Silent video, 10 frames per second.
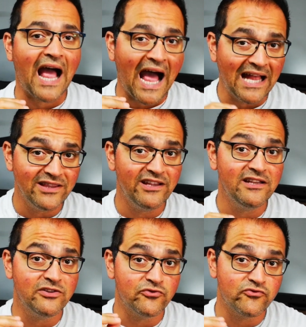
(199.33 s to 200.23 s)

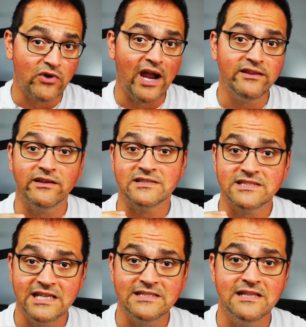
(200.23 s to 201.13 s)
adding the right
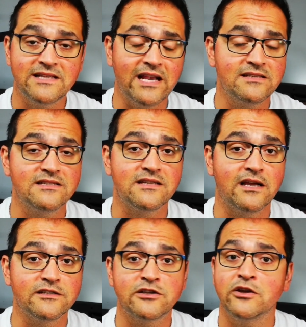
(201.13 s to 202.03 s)
assistance
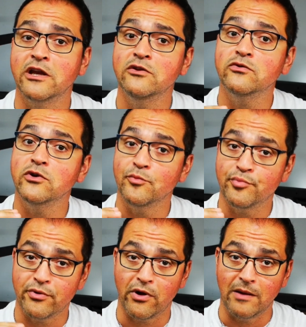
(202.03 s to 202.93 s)
exercises into your
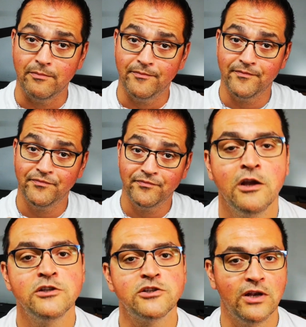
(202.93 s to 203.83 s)
program.
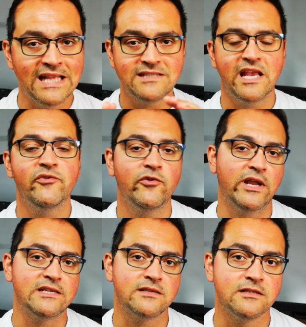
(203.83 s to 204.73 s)
So let's say, for
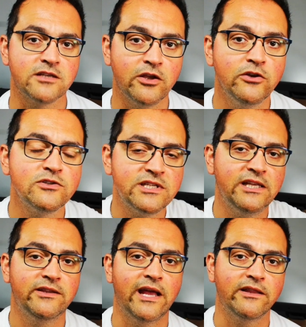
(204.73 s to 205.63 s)
instance, you see
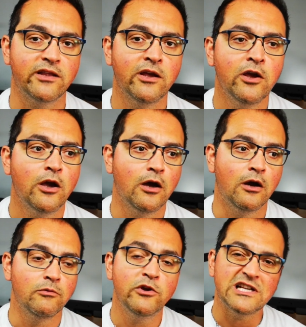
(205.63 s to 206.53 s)
that
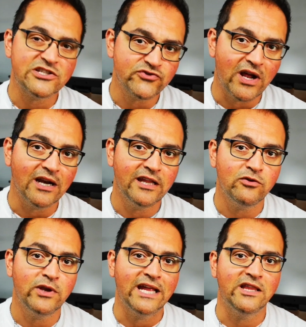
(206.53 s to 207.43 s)
you're struggling
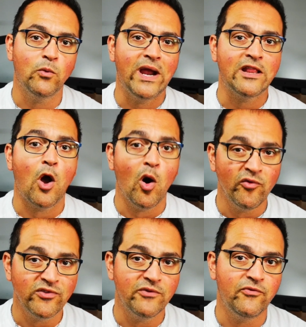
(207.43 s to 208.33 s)
to get the weight
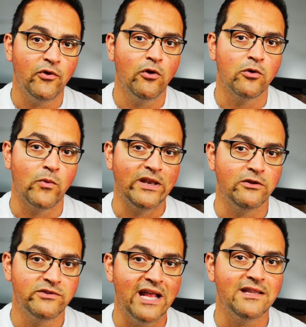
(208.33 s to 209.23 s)
off the floor when
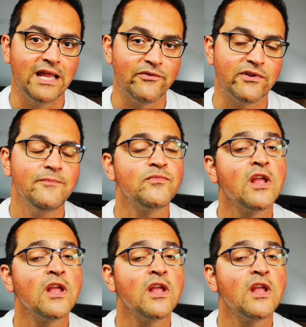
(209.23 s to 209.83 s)
you deadlift.